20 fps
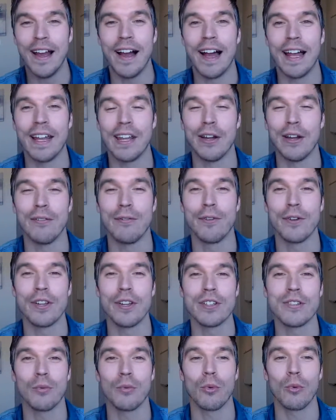I'd love for
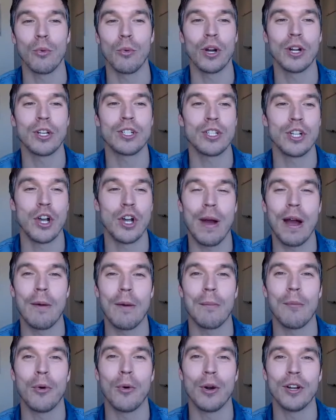this work to go
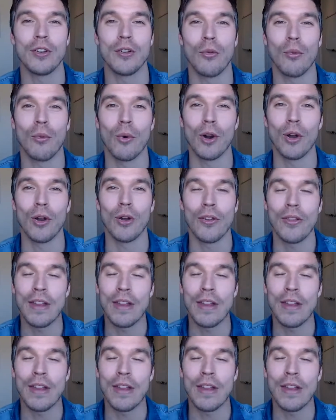out more into the world.